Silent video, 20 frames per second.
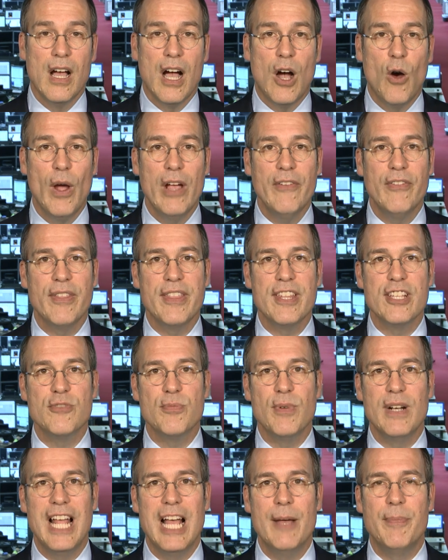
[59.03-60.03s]
However,
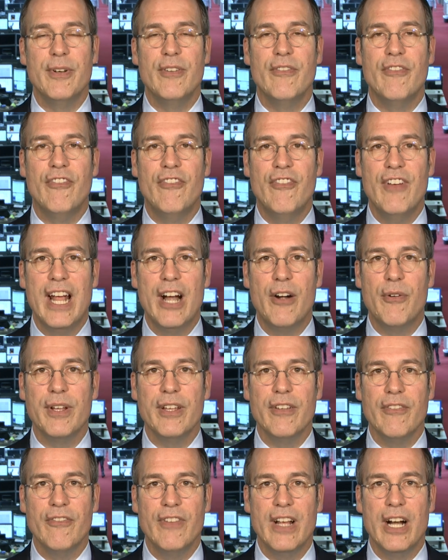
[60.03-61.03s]
this will happen
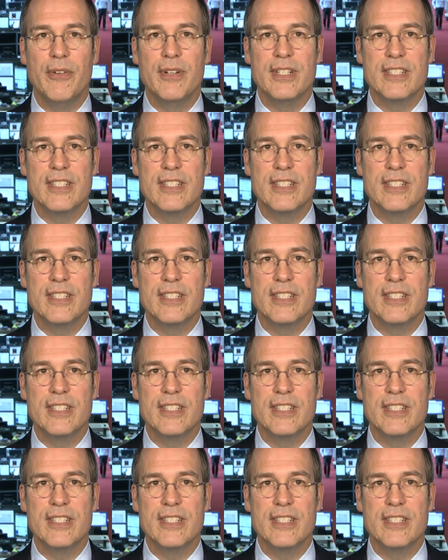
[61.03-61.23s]
very, very